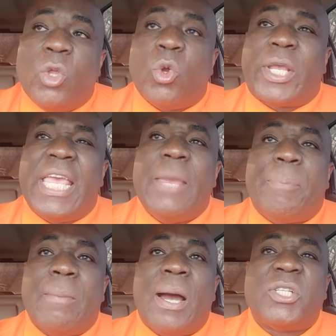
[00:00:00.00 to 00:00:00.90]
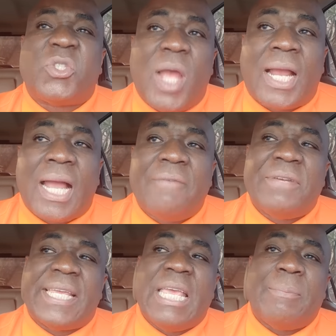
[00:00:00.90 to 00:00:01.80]
to keep him on track and
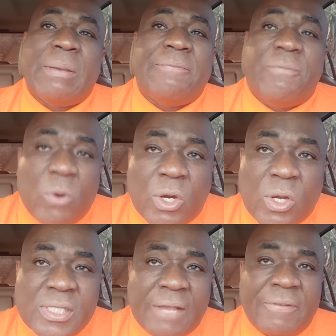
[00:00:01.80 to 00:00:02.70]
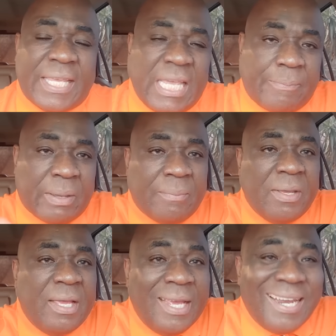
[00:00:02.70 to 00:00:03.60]
to keep him focused and to keep him
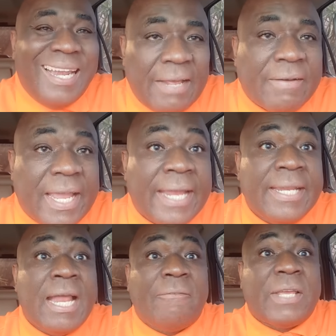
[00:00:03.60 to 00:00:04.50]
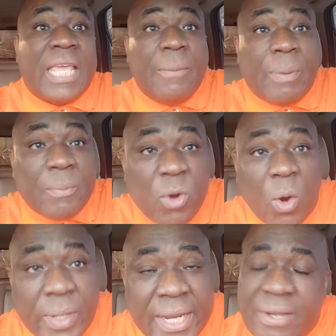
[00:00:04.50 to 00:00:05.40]
level-headed and to keep him
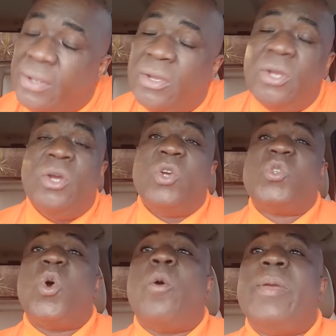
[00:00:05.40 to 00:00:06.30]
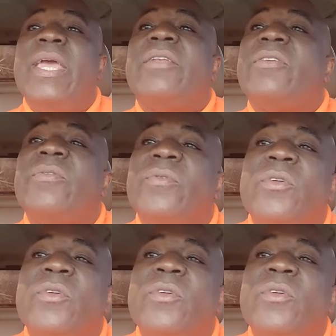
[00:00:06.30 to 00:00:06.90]
grounded, so be it.